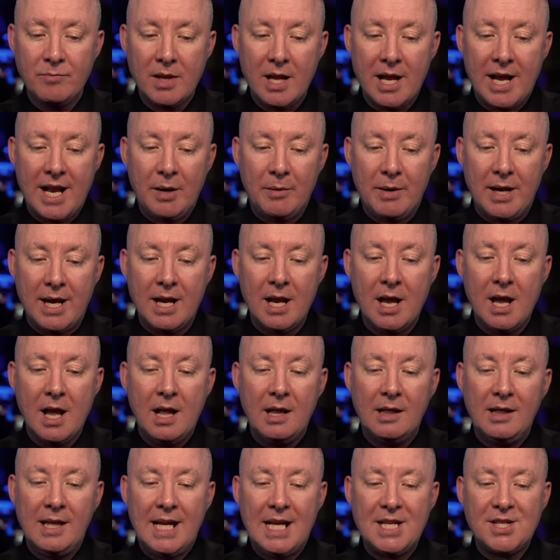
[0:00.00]
Anyway,
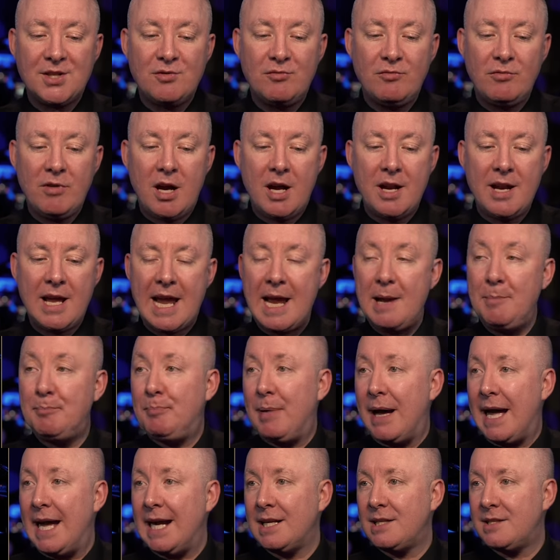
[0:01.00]
let's run a
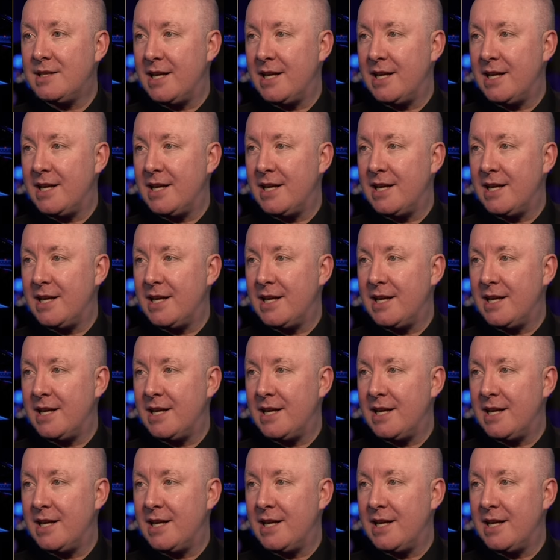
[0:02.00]
back